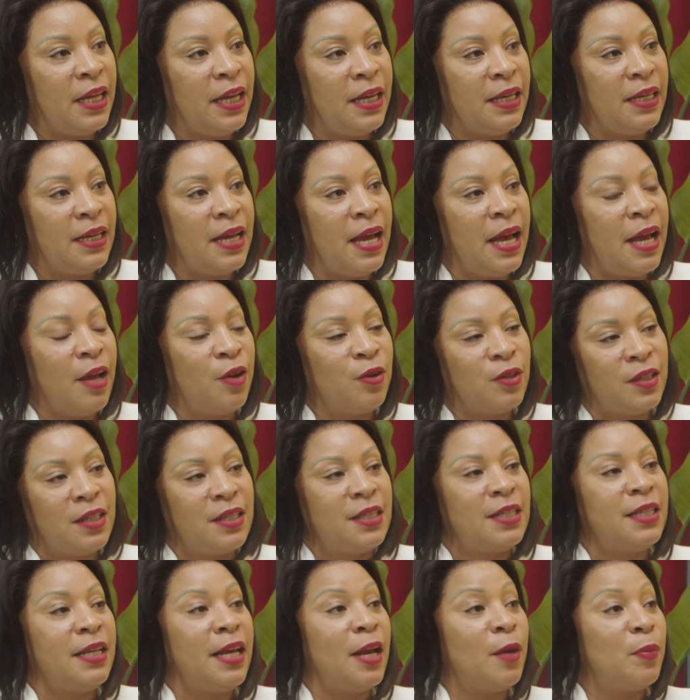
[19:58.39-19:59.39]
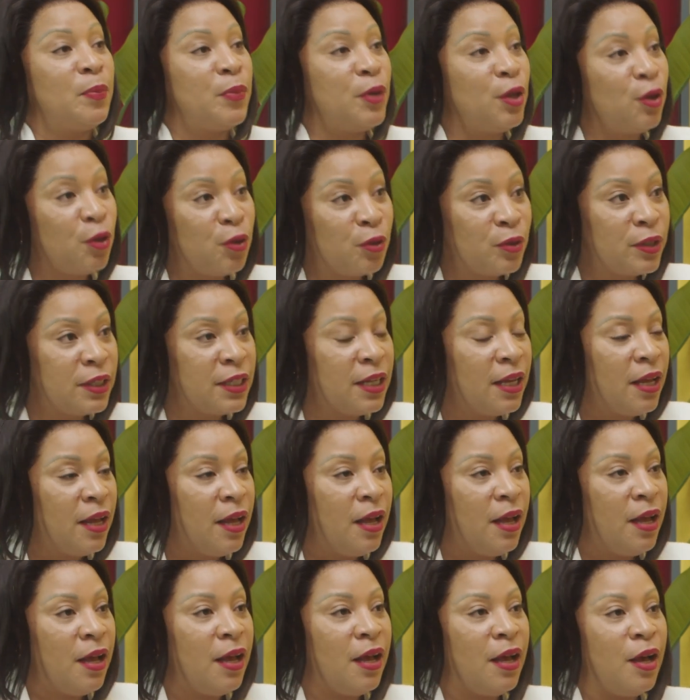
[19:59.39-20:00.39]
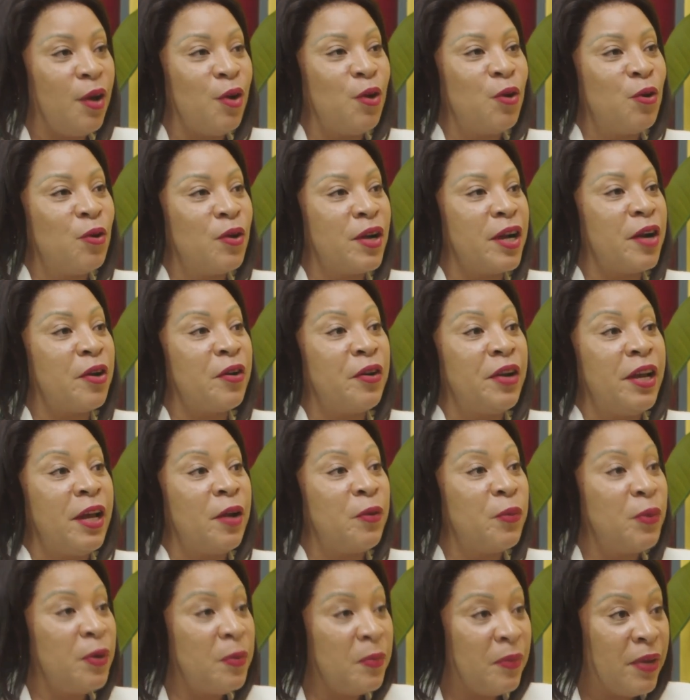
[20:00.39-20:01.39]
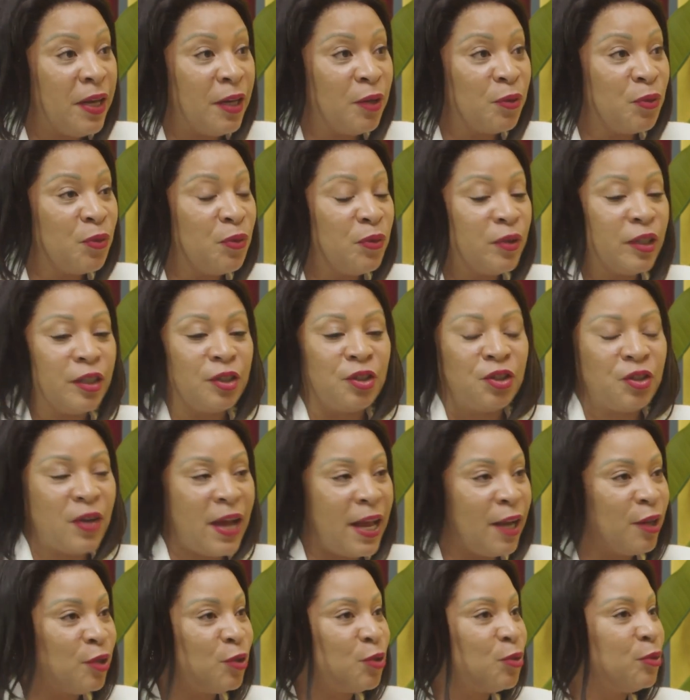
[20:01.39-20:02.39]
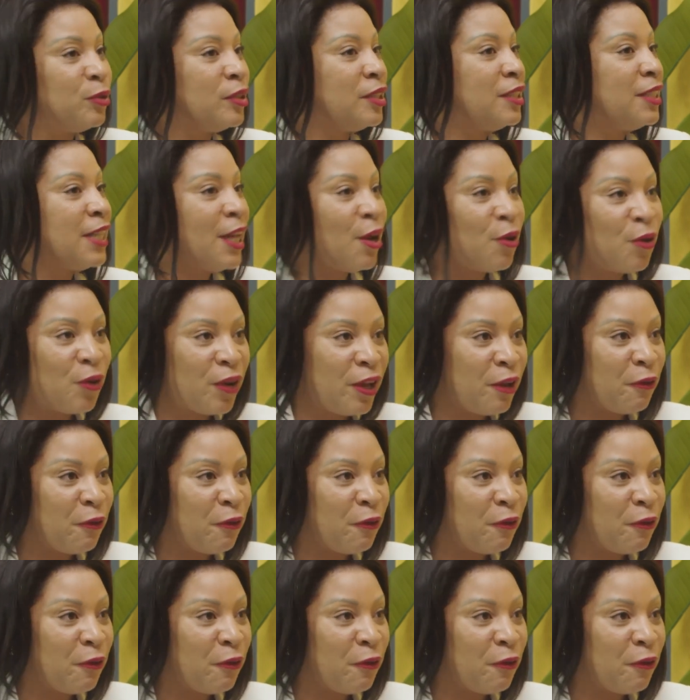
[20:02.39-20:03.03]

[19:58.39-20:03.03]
And I honestly applaud all career women who are trying to juggle